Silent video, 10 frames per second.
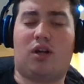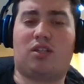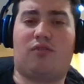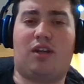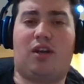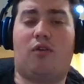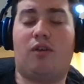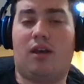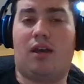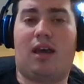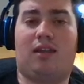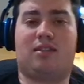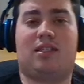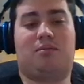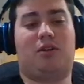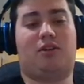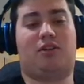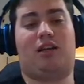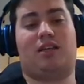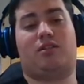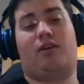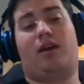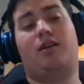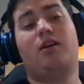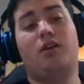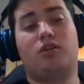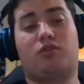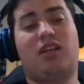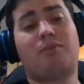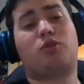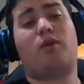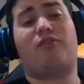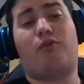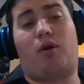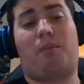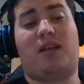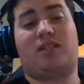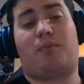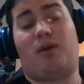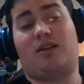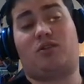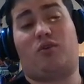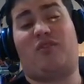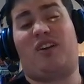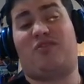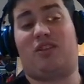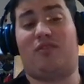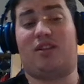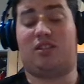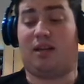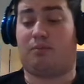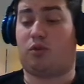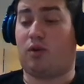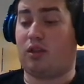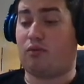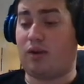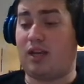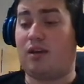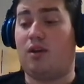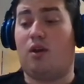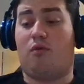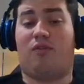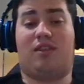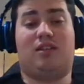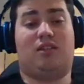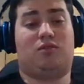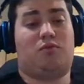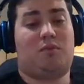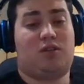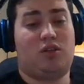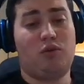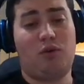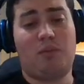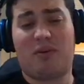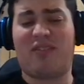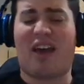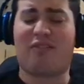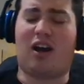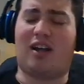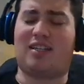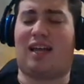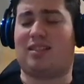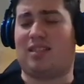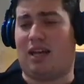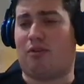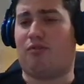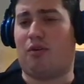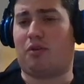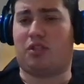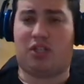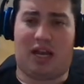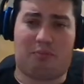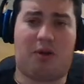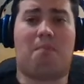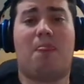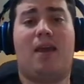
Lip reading: watch the video, and let's get some literature class going on. So chapter 24 picks up right sort of after the events of chapter 23. We've had the deals with Mr. Ewell, but we have an Aunt Alexandra focused chapter.